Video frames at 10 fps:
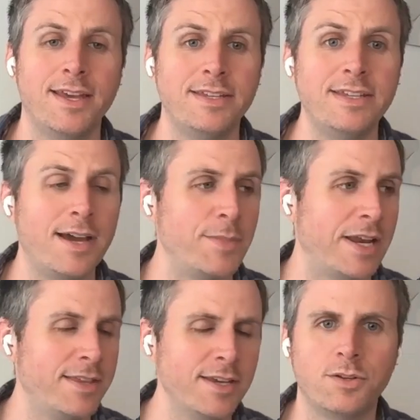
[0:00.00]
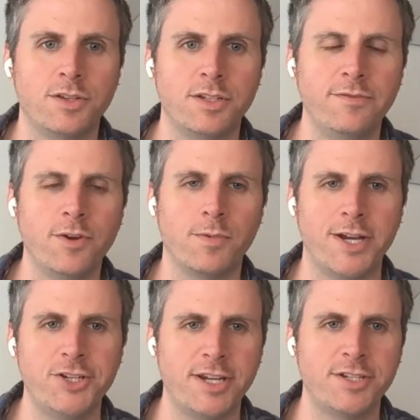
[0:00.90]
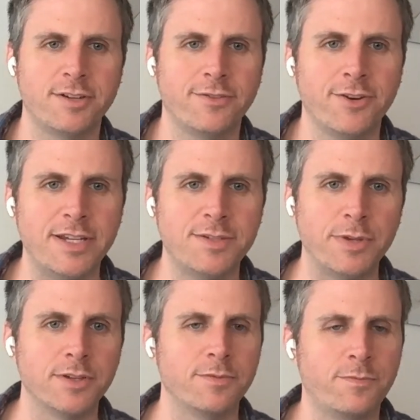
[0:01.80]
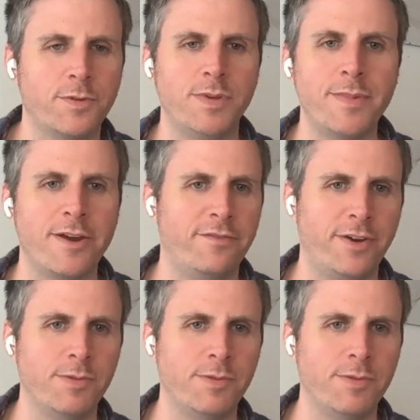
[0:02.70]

Yeah, I think the default YJS server is built to be very